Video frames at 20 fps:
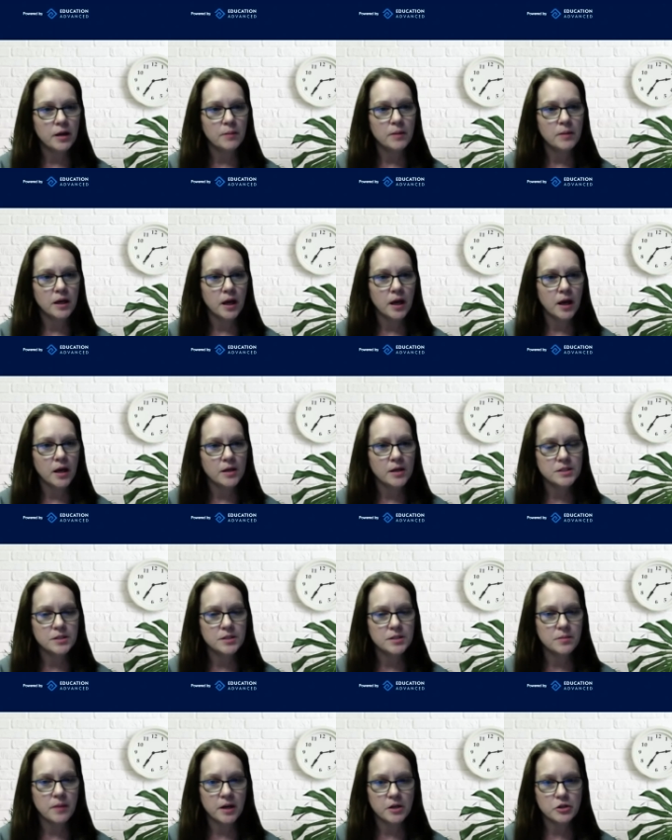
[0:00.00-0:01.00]
in case to
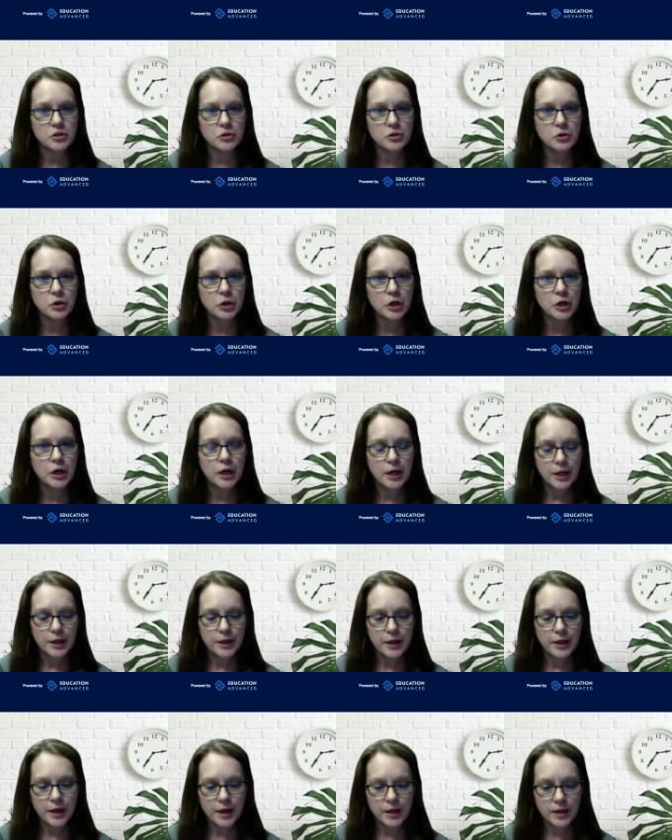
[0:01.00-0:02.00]
make sure
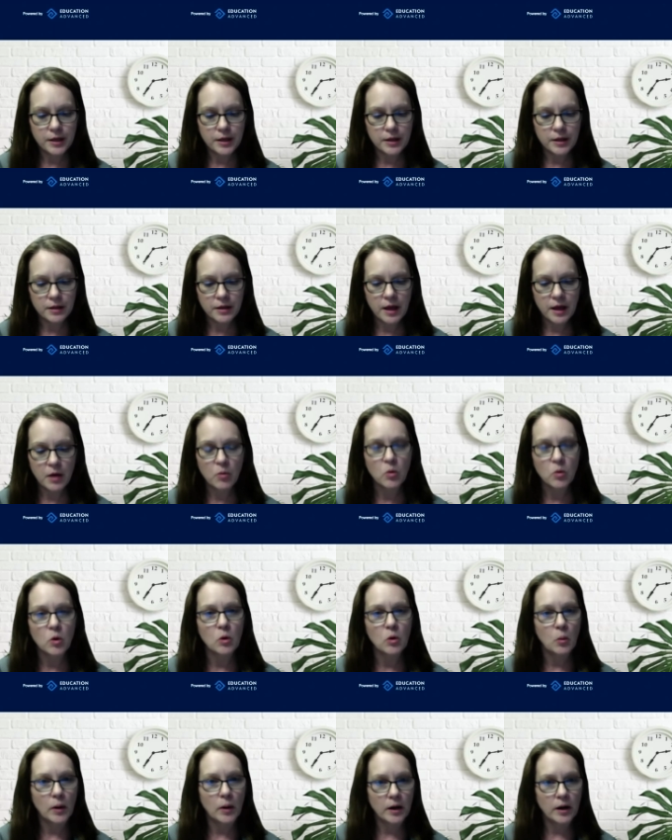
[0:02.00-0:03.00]
that yep. they were
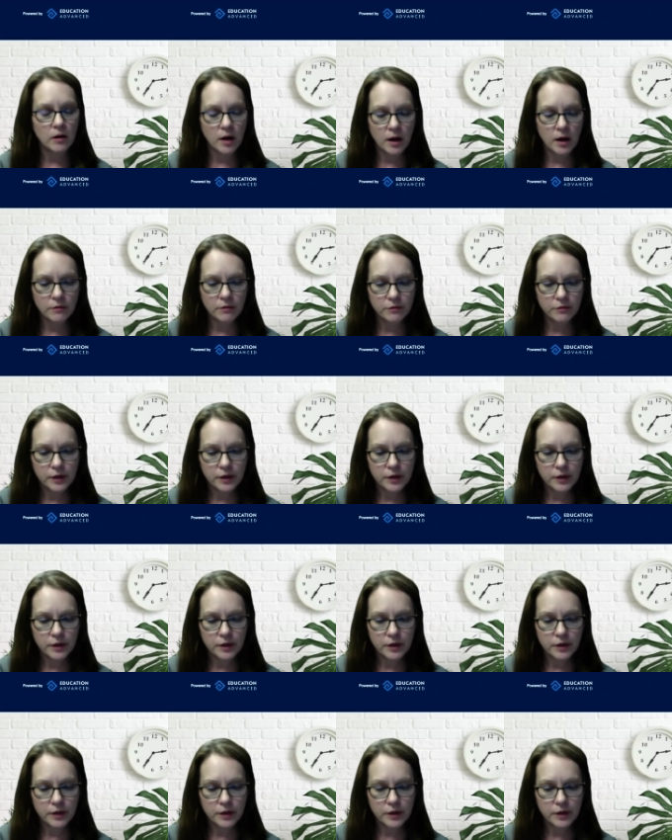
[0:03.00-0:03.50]
aware of.